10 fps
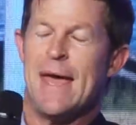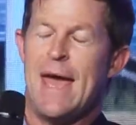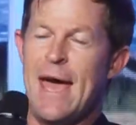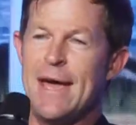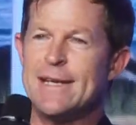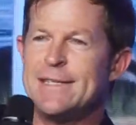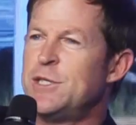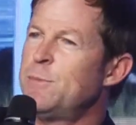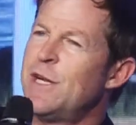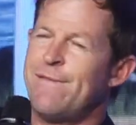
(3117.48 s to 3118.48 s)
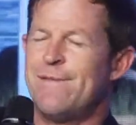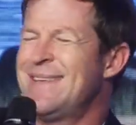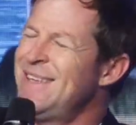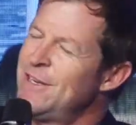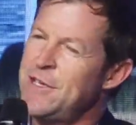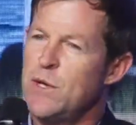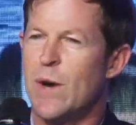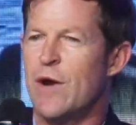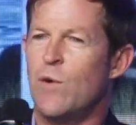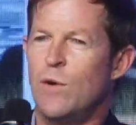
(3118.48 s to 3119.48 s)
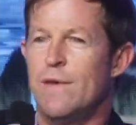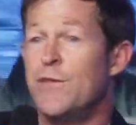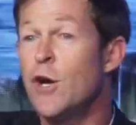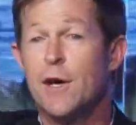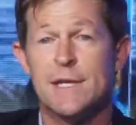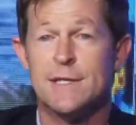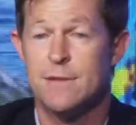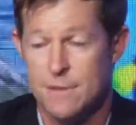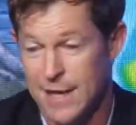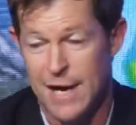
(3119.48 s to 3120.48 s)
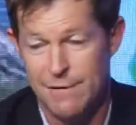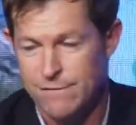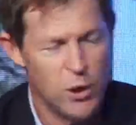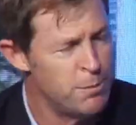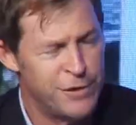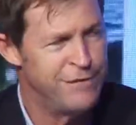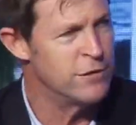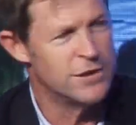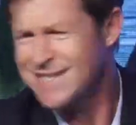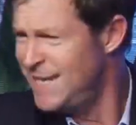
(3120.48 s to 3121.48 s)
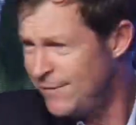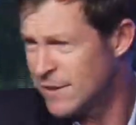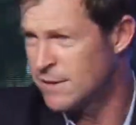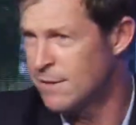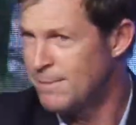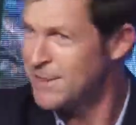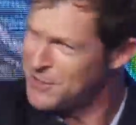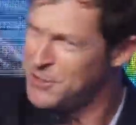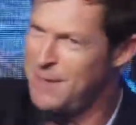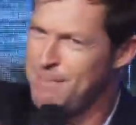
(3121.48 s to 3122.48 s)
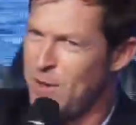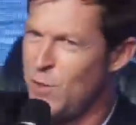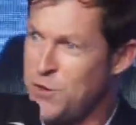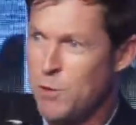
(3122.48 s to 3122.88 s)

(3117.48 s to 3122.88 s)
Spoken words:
And I said to Munaf, you know, there's only one rule. If you're not going to dive, don't put a foot, just leave it. But just remember, when you're